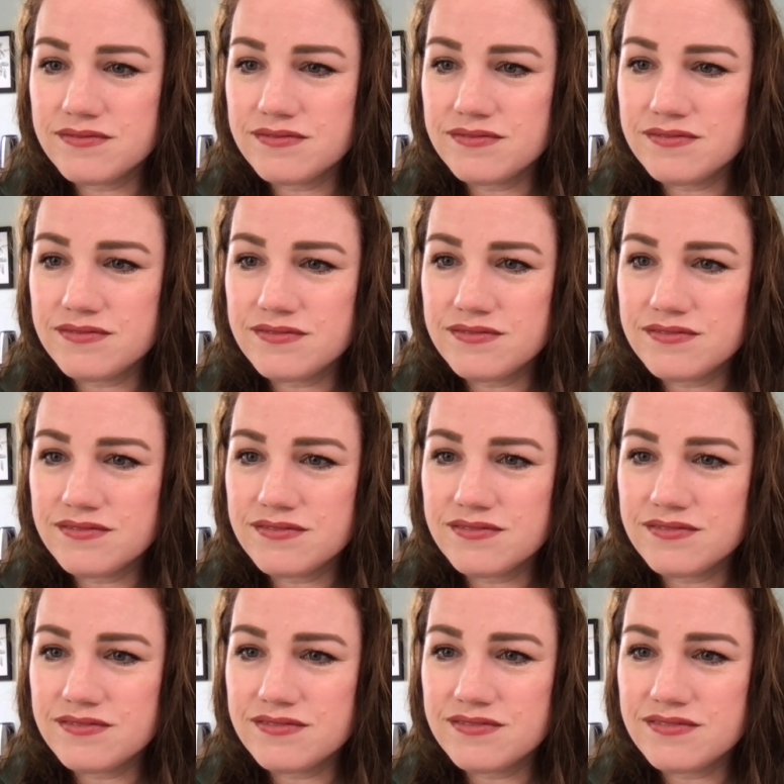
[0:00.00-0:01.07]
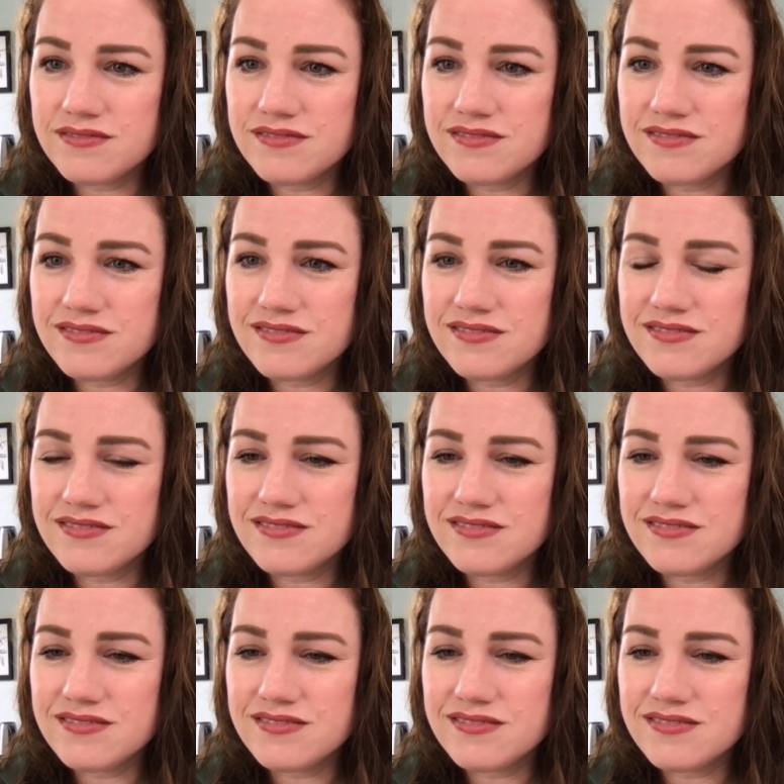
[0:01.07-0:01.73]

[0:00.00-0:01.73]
(no one is talking)